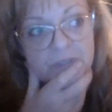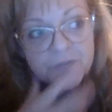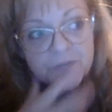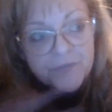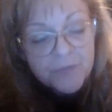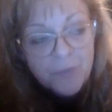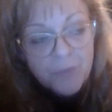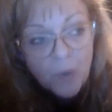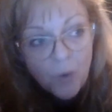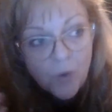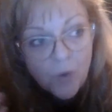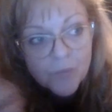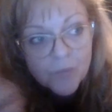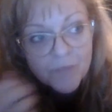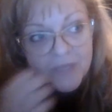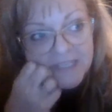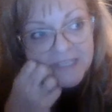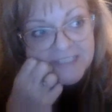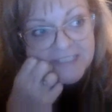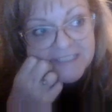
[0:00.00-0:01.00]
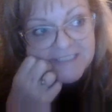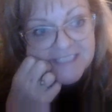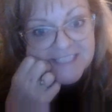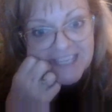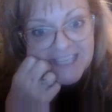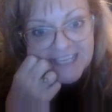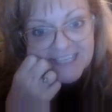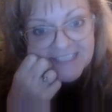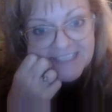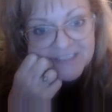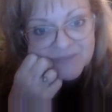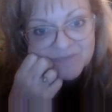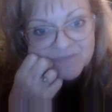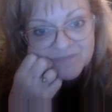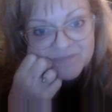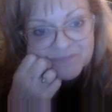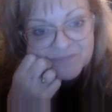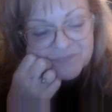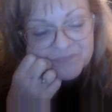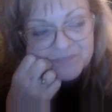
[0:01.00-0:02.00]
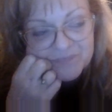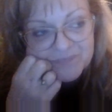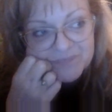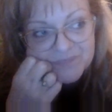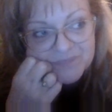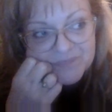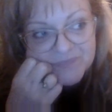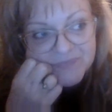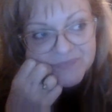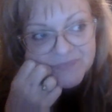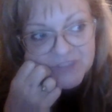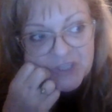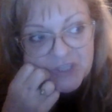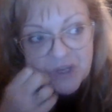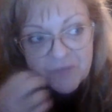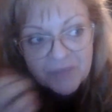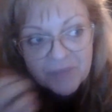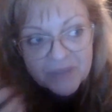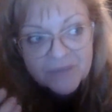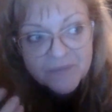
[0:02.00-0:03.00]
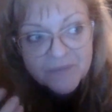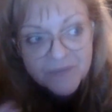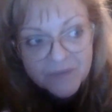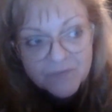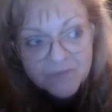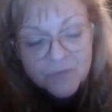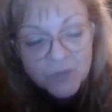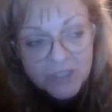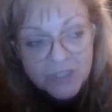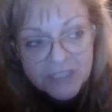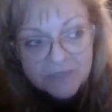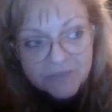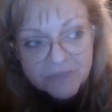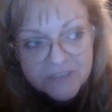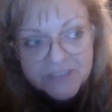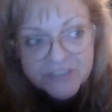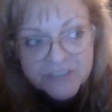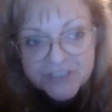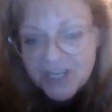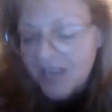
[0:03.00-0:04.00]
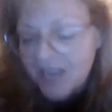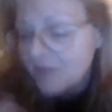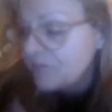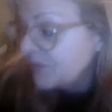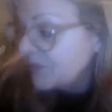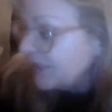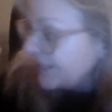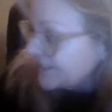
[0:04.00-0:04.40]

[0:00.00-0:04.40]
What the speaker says: work from home, and it's like, so I've been working with the job